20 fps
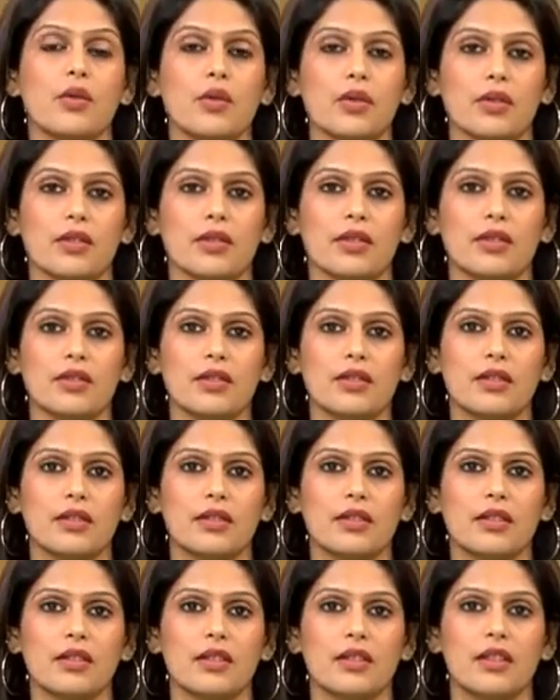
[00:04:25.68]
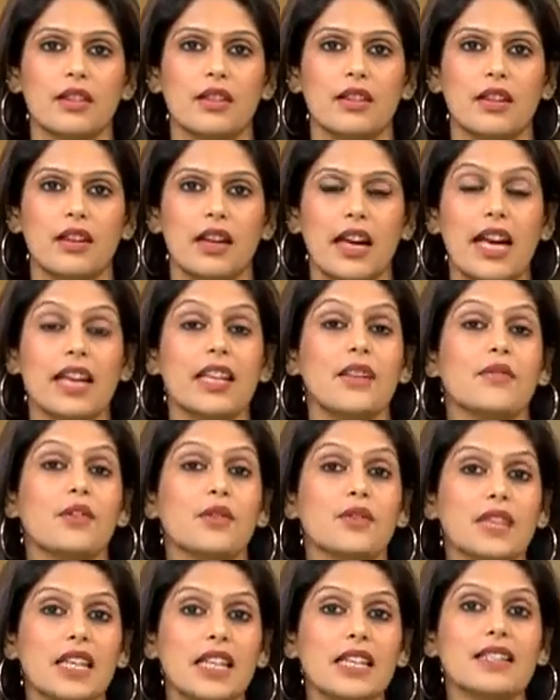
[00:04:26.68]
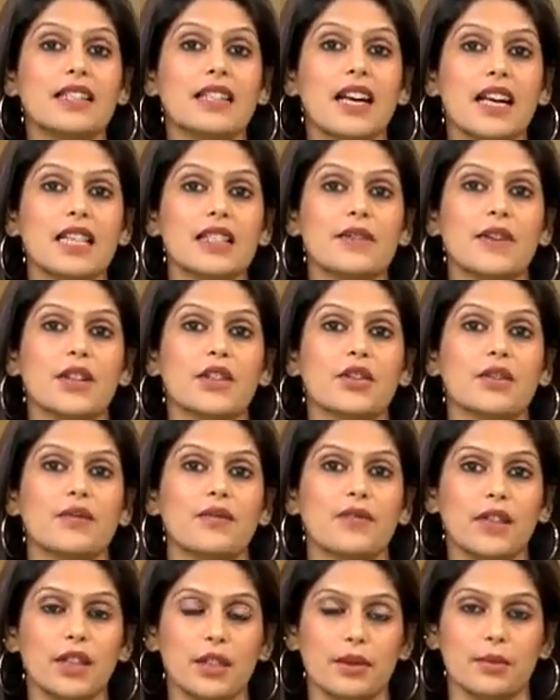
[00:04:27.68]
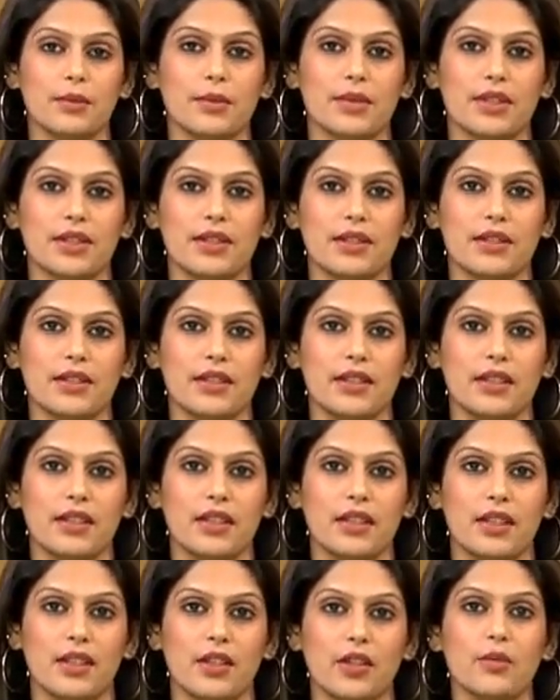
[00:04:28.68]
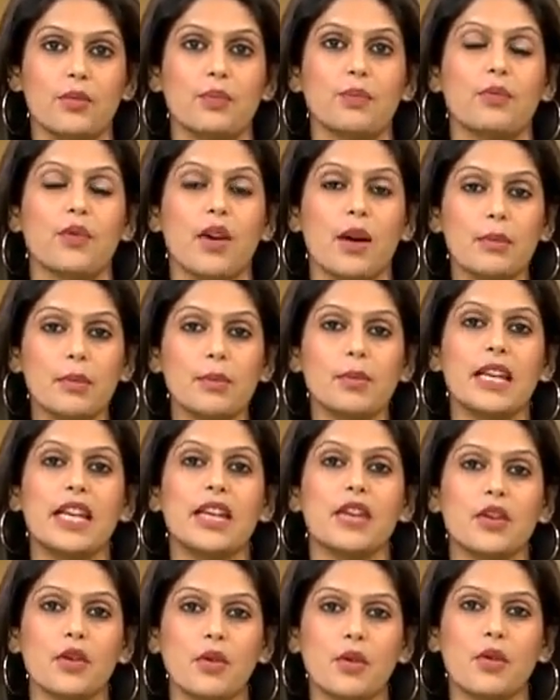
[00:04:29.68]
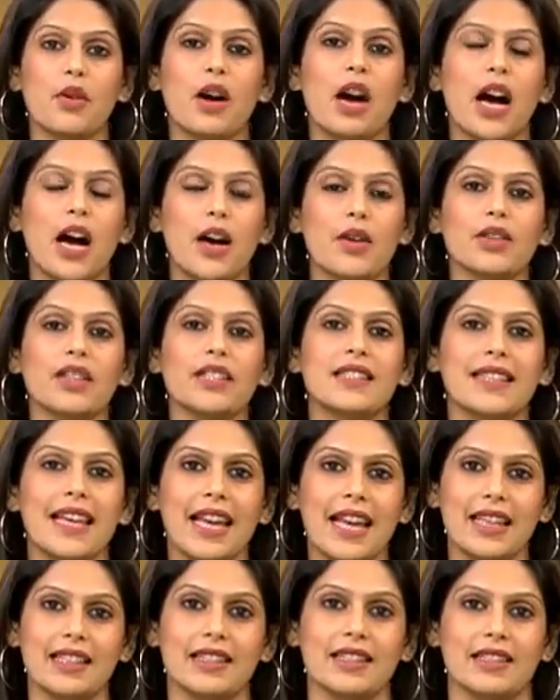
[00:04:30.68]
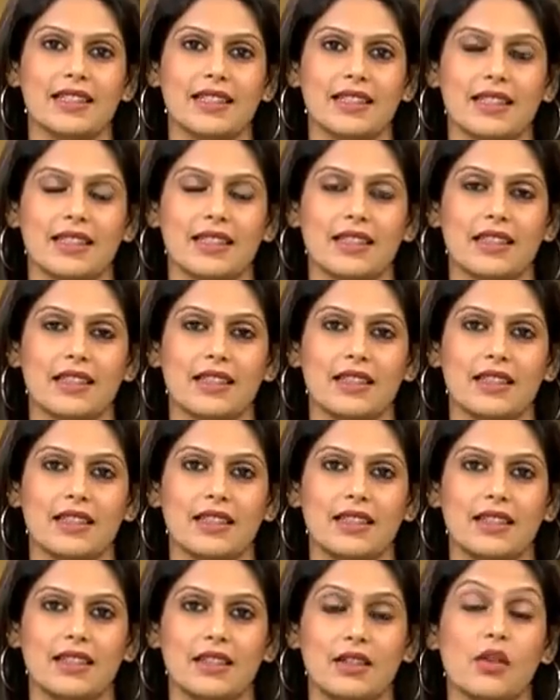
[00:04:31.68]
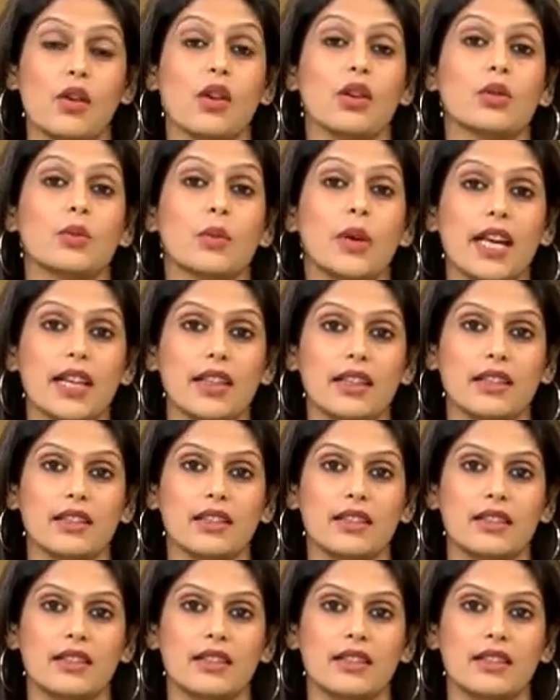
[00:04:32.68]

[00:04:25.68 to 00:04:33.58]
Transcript: own. And if you've seen science fiction films, you'd probably know how this ends. Not well.